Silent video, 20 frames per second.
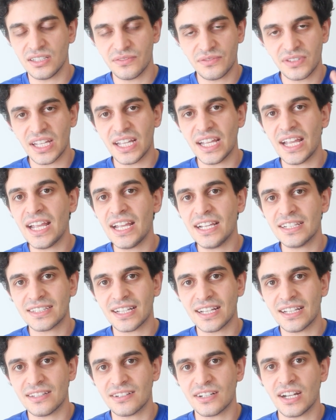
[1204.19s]
if they ate
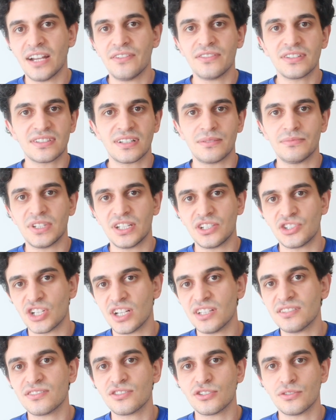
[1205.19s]
and they're having some
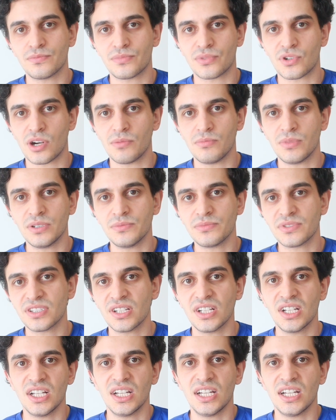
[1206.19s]
digestion problems.